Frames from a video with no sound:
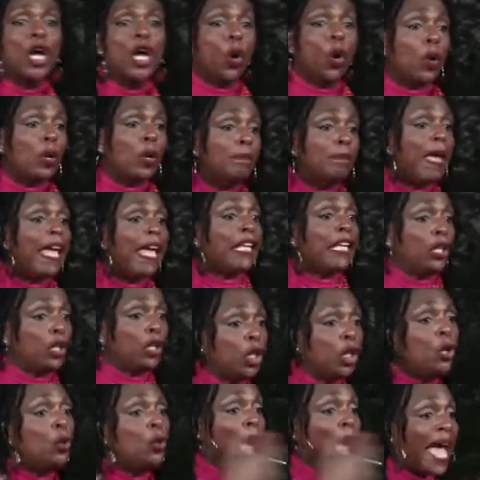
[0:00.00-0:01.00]
who would make
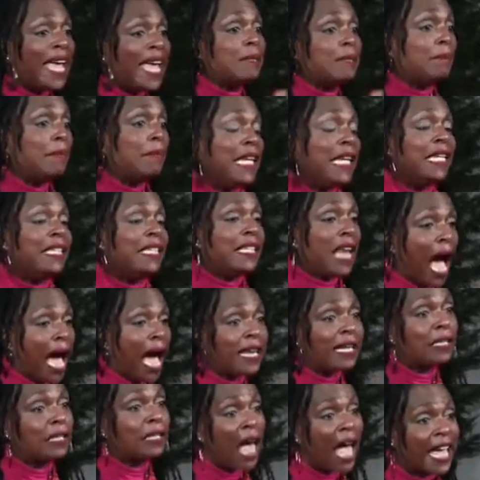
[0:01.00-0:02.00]
you and me
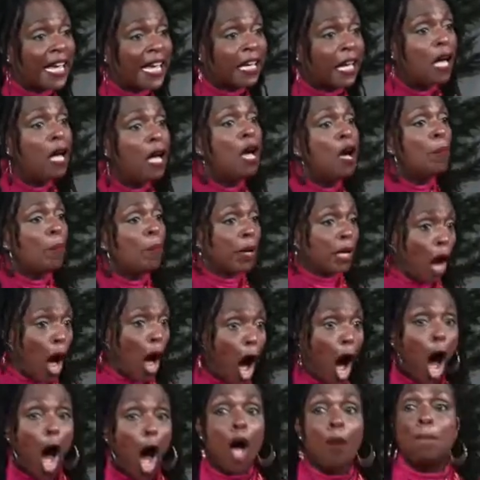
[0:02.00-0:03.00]
not alike, but
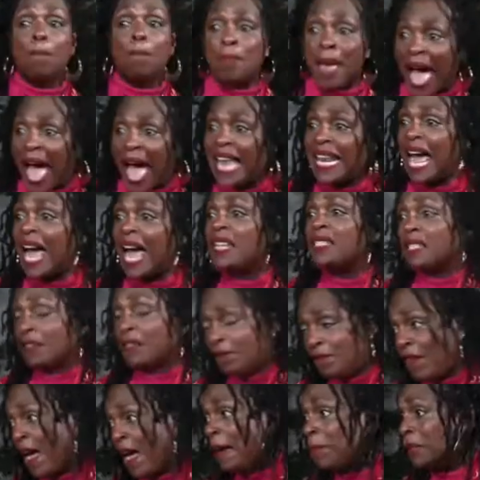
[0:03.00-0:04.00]
all badass
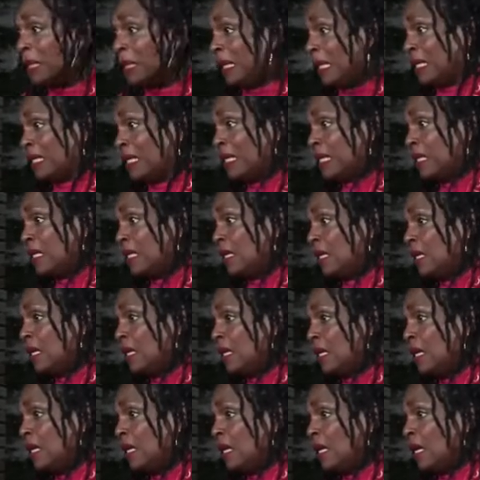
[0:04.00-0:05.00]
and fabulous.
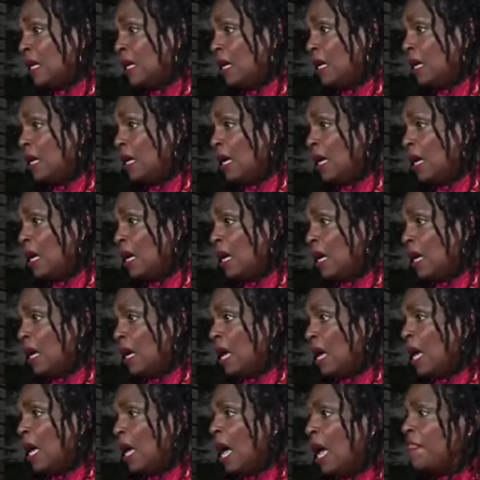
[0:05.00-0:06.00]

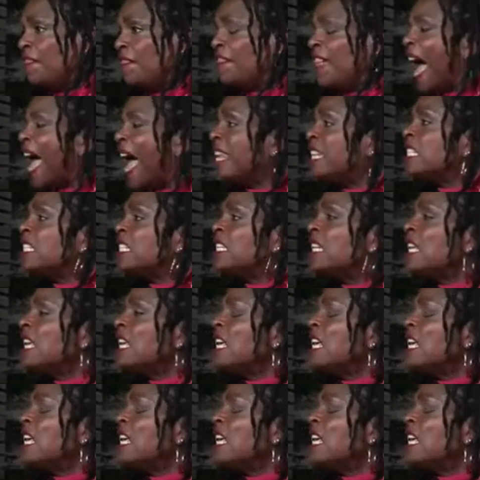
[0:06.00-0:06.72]
Amen. That is,